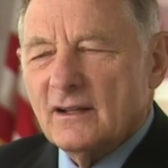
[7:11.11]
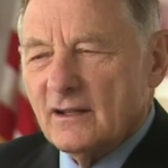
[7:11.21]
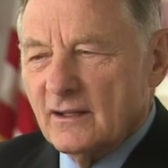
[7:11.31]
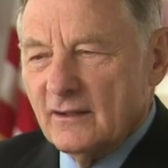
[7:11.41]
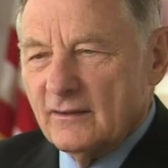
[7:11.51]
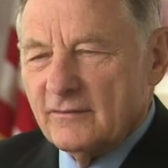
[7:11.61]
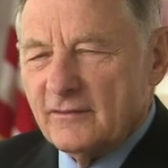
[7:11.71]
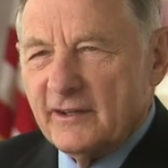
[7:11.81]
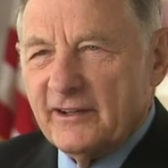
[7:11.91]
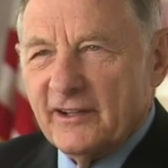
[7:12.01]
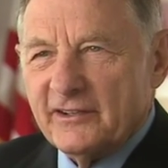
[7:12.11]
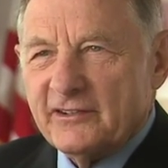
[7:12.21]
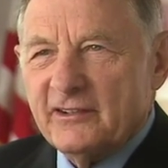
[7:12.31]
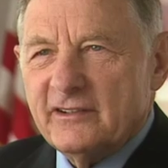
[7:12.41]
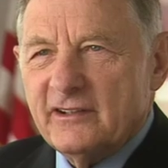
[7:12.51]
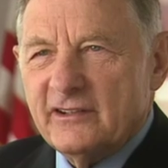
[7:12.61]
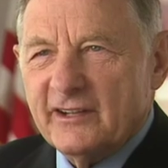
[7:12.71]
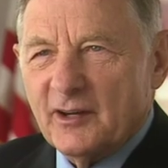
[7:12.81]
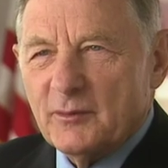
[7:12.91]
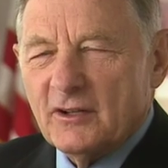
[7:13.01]
very nice
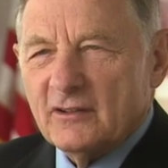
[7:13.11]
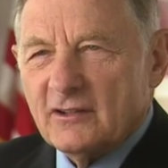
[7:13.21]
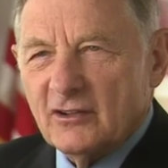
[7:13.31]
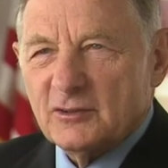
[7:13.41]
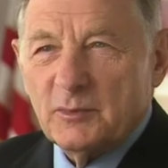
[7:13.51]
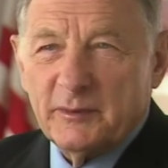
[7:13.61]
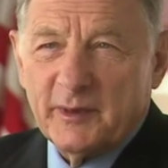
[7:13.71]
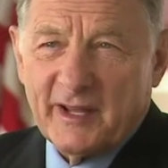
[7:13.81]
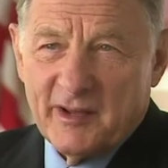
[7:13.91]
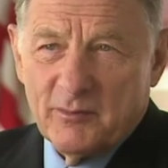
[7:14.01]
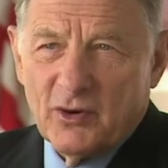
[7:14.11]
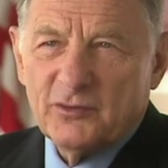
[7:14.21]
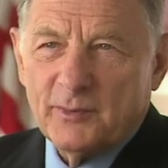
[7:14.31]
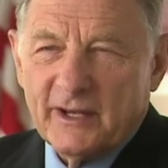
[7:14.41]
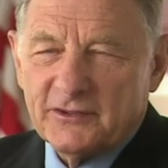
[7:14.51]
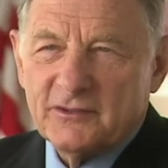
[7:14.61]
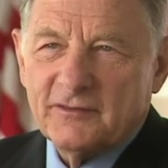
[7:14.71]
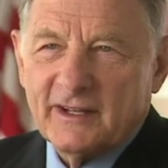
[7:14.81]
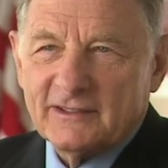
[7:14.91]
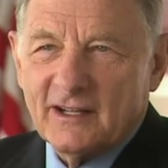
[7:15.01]
gentleman, ultimately became postmaster. In
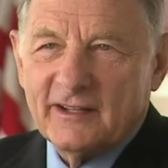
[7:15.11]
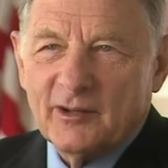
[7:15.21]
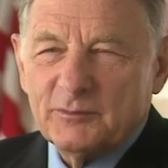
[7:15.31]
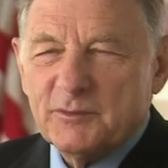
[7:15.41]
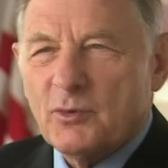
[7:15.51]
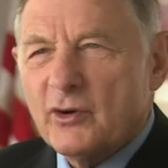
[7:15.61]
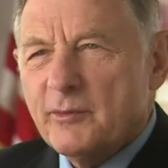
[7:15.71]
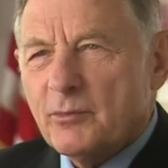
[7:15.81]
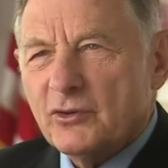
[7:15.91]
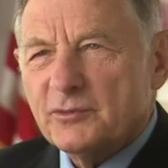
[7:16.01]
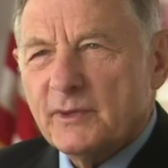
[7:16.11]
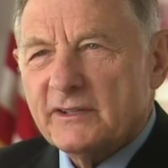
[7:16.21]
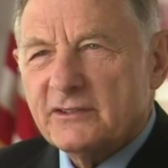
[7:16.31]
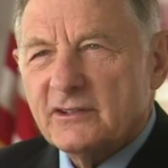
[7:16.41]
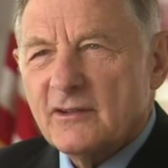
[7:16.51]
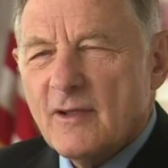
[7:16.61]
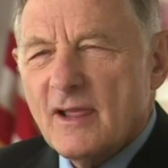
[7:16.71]
fact, I helped appoint him postmaster.